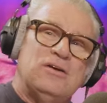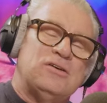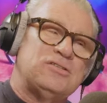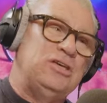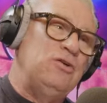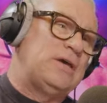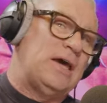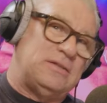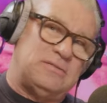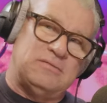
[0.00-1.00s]
So you
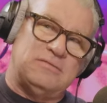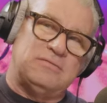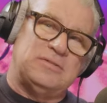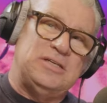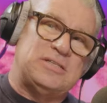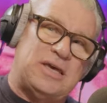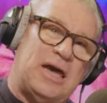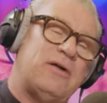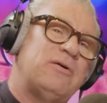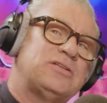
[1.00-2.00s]
get these
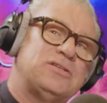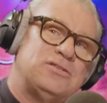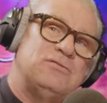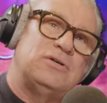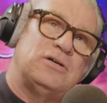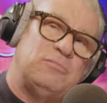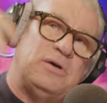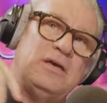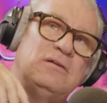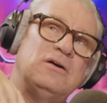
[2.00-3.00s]
characters who come
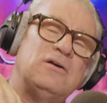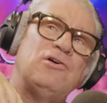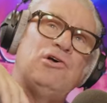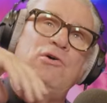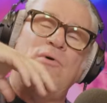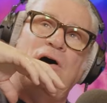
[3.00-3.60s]
in who